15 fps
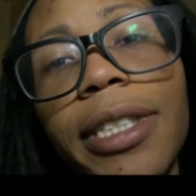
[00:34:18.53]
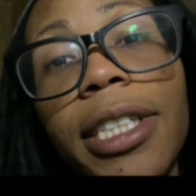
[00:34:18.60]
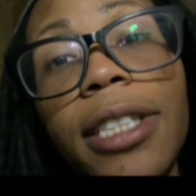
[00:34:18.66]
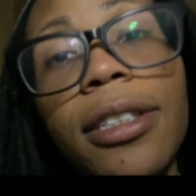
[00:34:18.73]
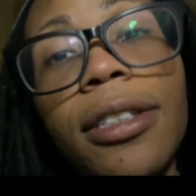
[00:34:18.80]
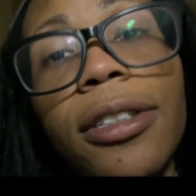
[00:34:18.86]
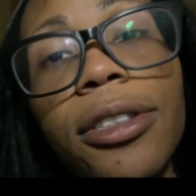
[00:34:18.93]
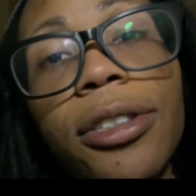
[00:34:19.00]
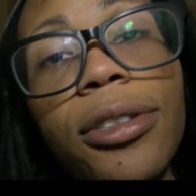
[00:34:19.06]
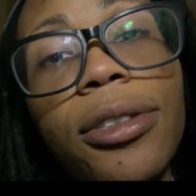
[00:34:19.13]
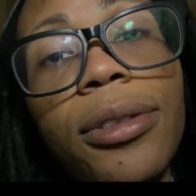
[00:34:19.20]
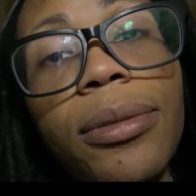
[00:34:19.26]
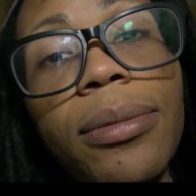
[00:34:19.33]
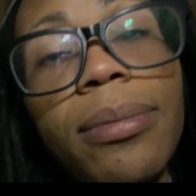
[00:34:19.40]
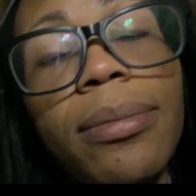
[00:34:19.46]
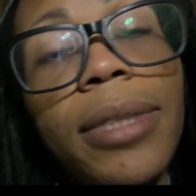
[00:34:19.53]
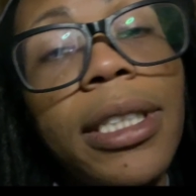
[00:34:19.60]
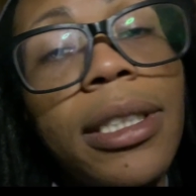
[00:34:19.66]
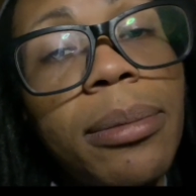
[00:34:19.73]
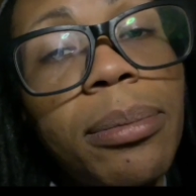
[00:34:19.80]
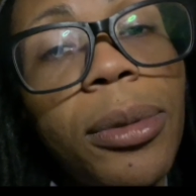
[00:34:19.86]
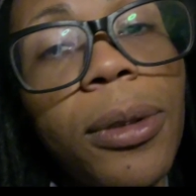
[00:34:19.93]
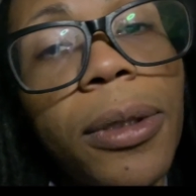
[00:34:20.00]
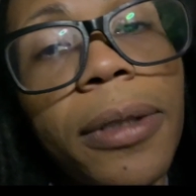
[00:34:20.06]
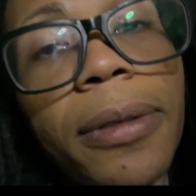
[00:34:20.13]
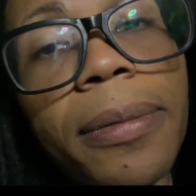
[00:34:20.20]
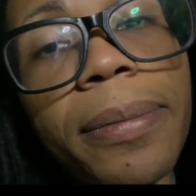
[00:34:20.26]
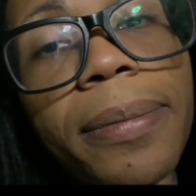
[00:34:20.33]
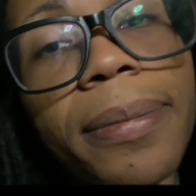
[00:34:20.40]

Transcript: Get yours too. It's important.